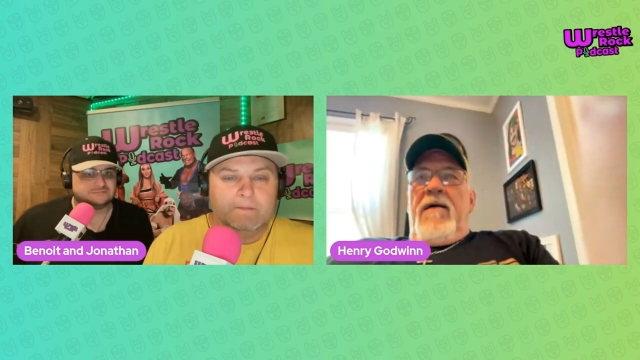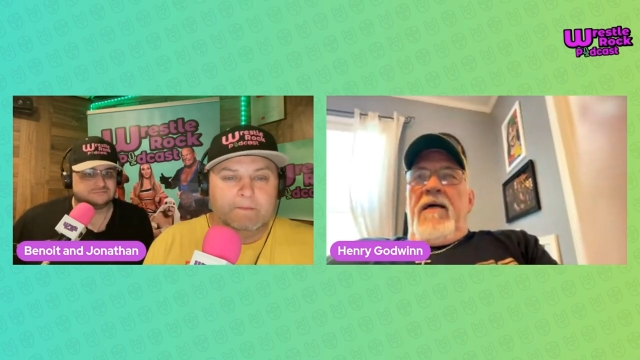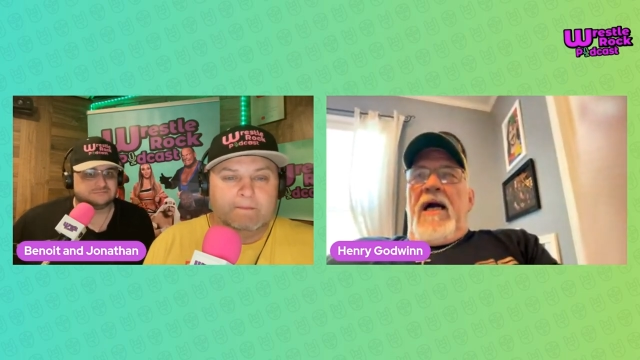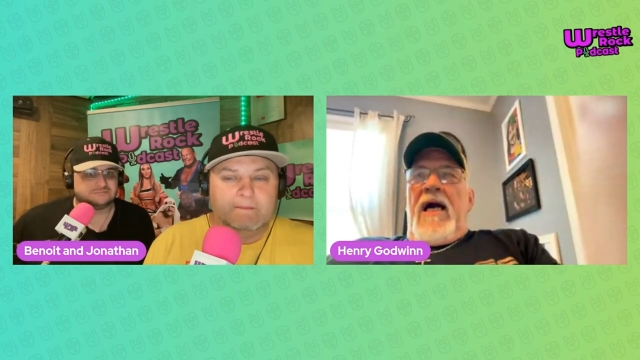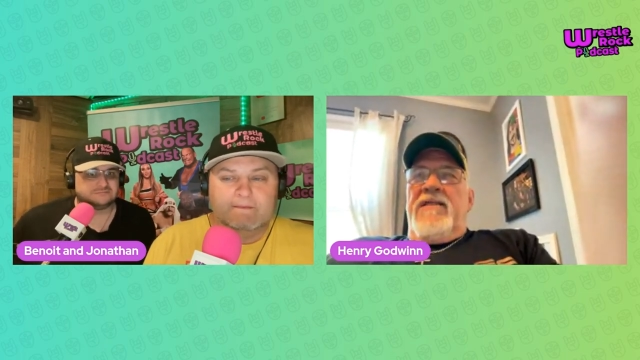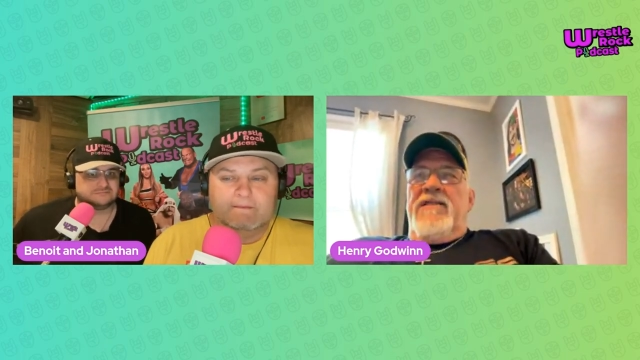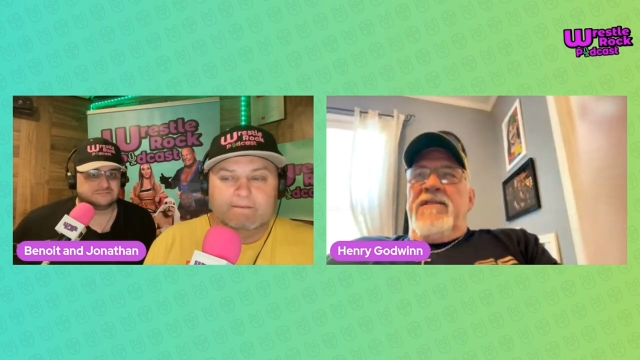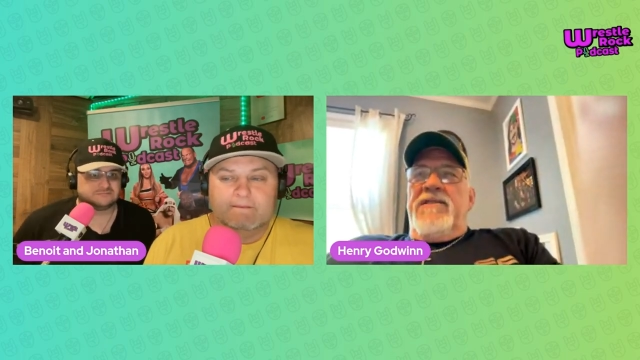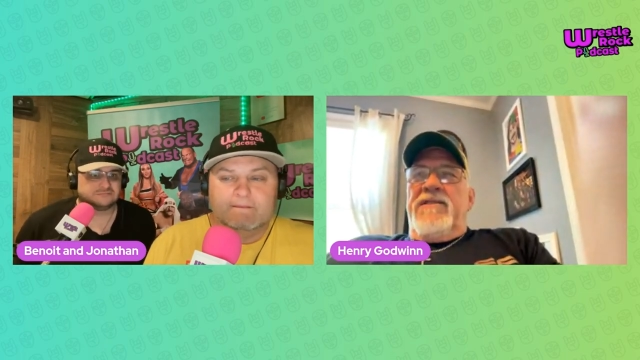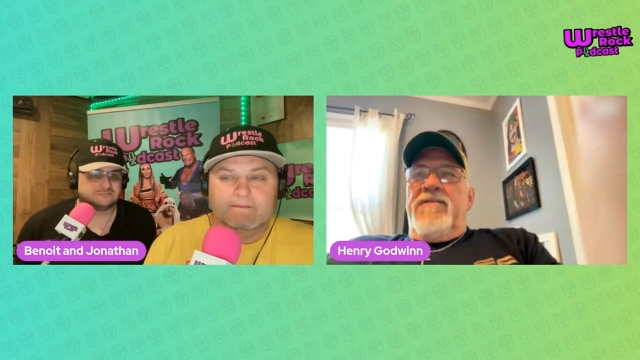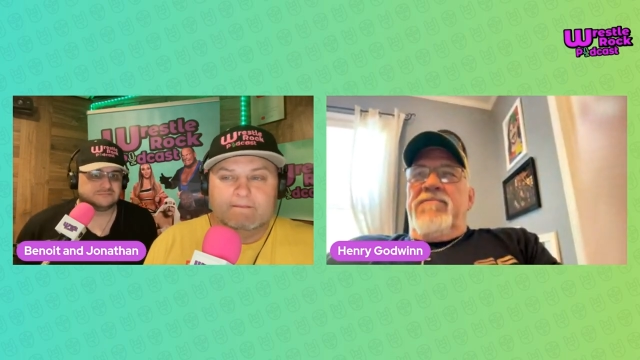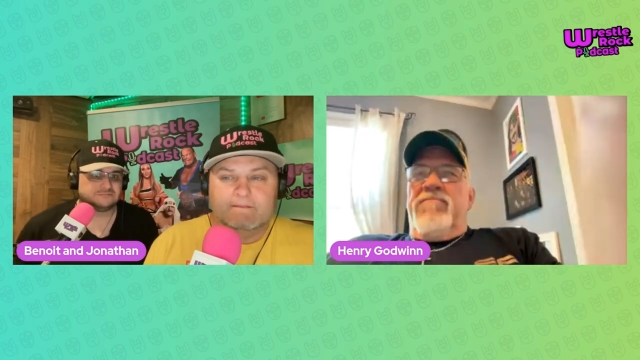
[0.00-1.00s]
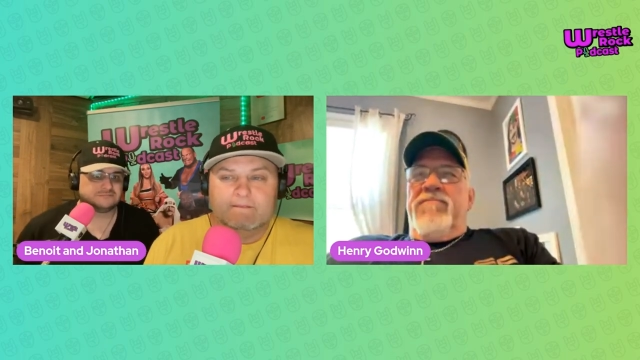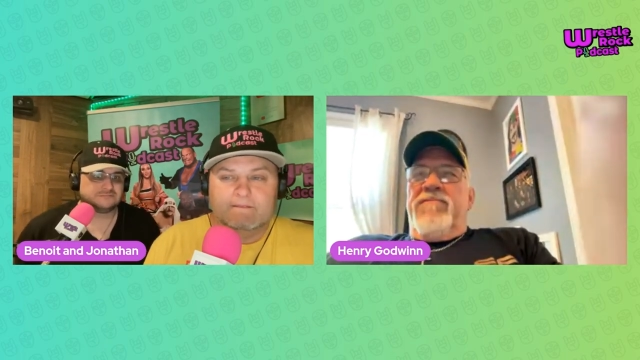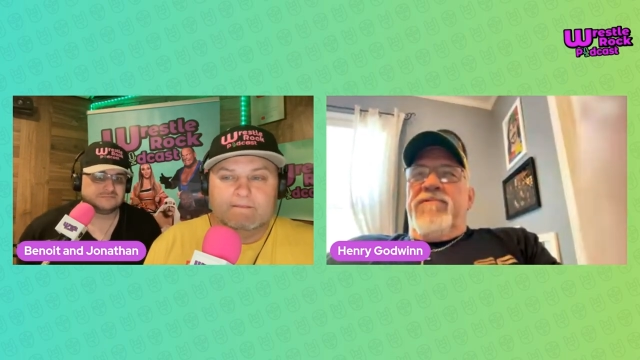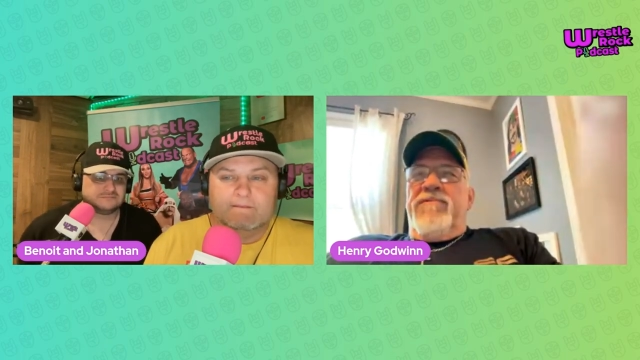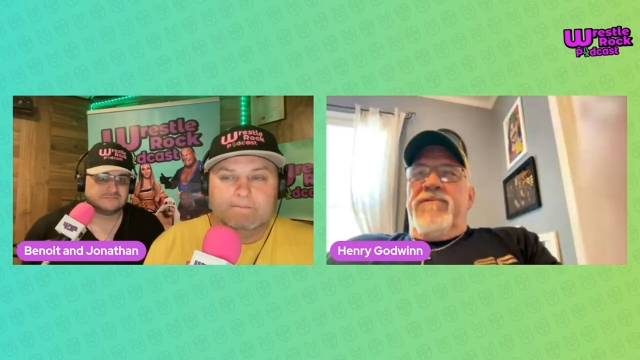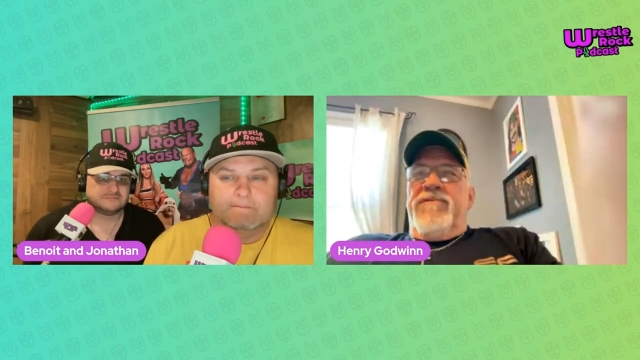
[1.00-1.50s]
Speaker 1: I just
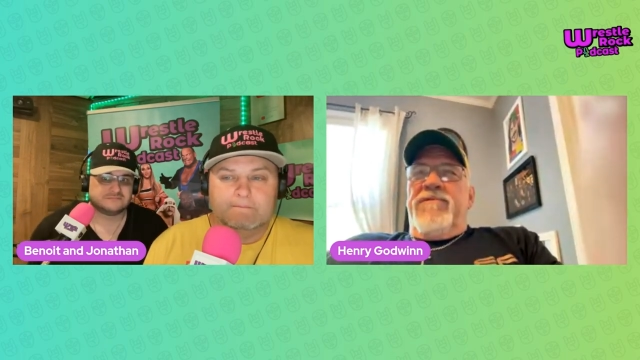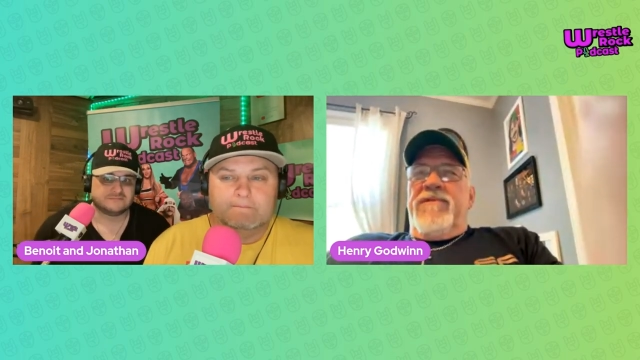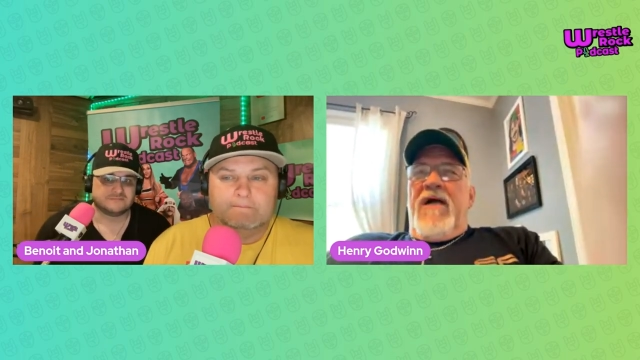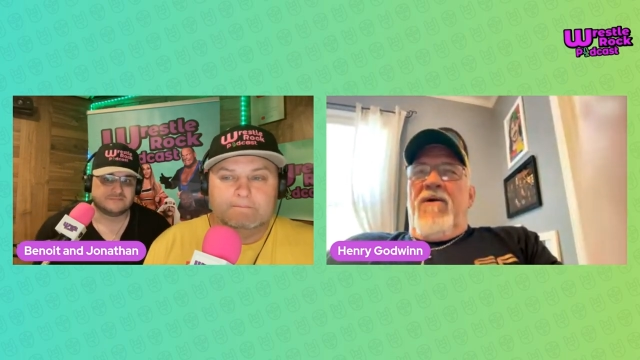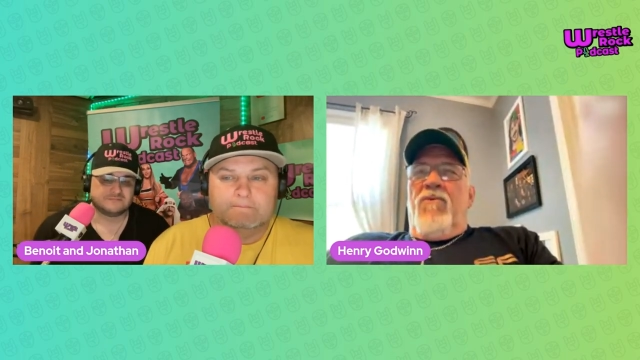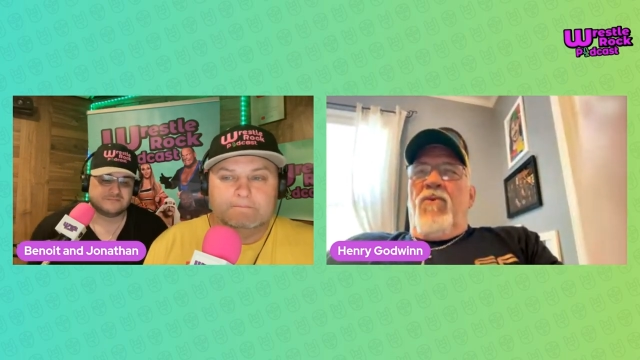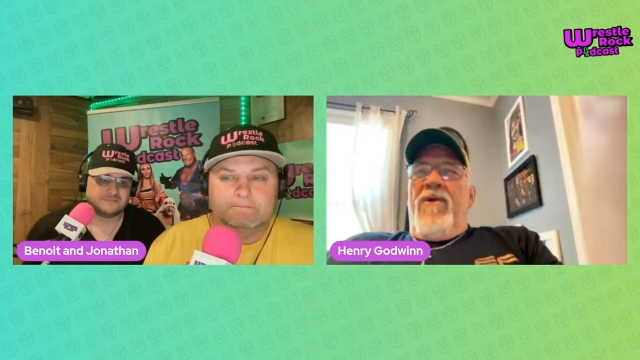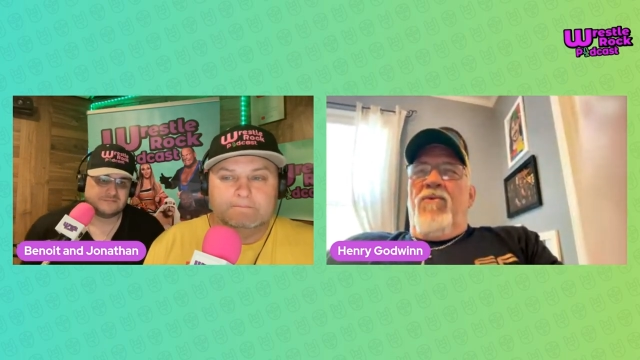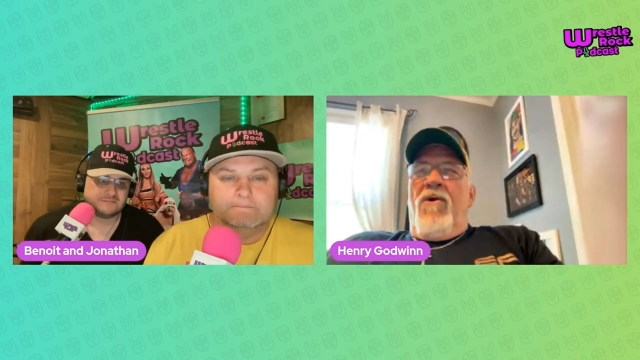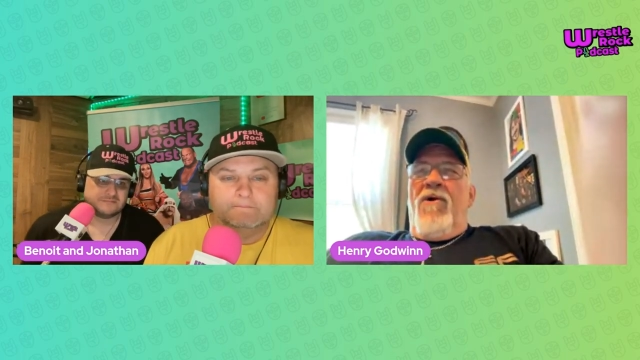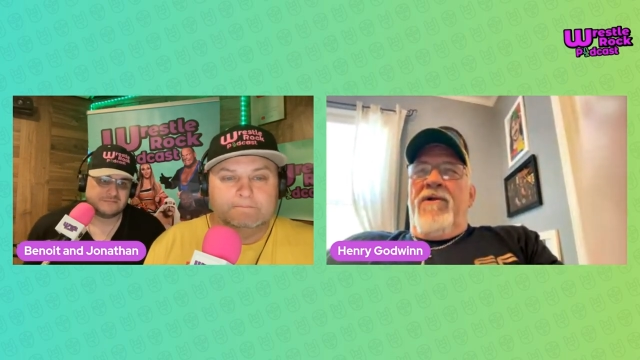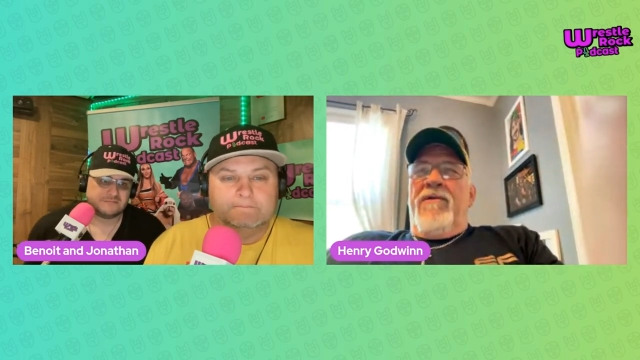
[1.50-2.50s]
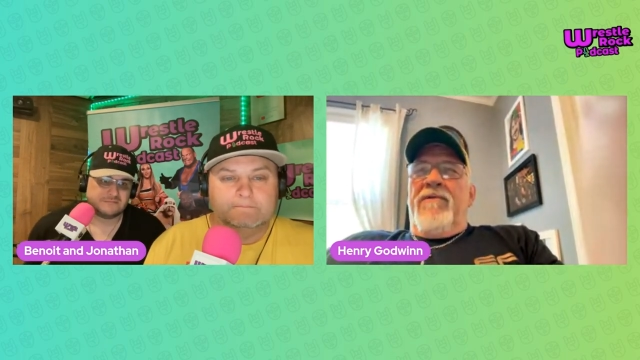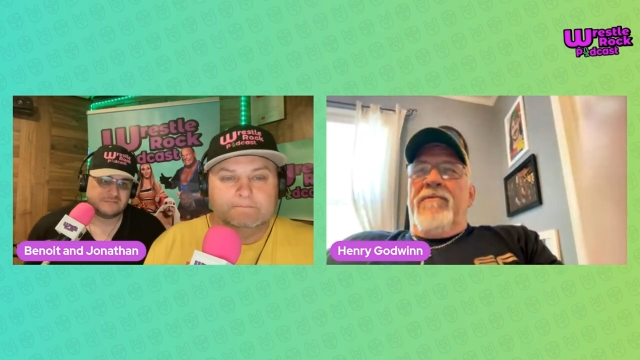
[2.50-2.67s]
thought we weren't,